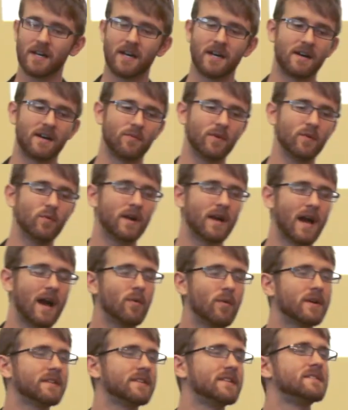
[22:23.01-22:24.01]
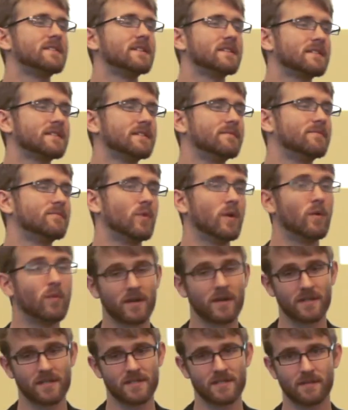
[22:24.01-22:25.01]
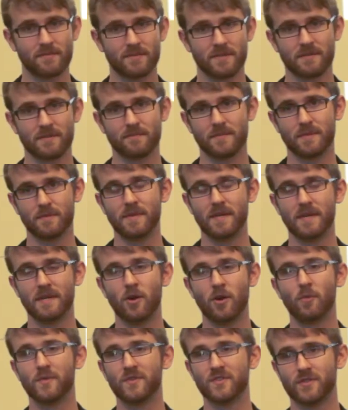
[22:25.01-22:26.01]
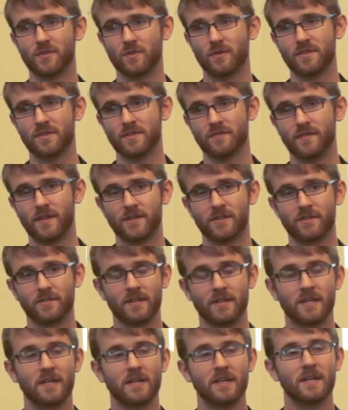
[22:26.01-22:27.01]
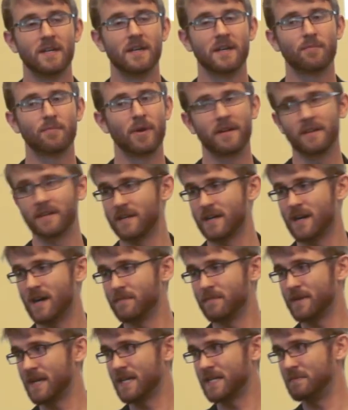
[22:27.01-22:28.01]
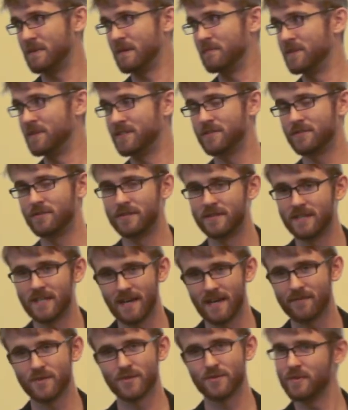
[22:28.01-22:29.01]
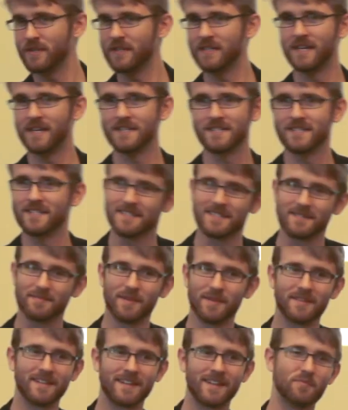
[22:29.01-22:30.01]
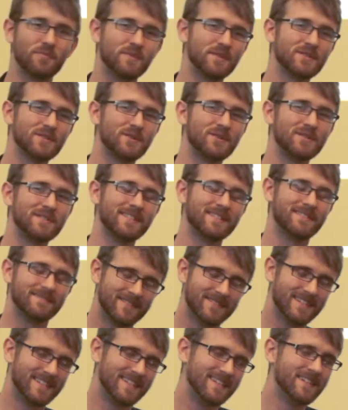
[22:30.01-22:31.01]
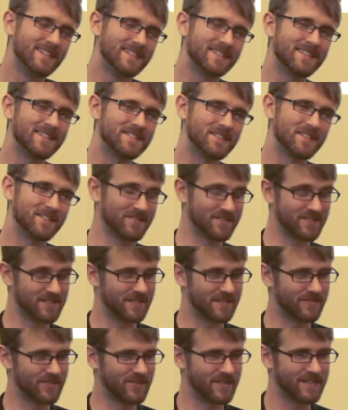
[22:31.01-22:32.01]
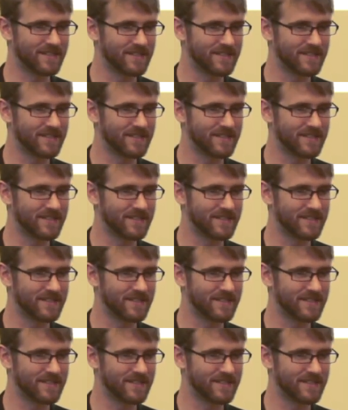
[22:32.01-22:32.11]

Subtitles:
We wanted the system to be open source eventually. Apparently Comcast beat me to it. They have this really nice system that they open sourced that does signal delivery.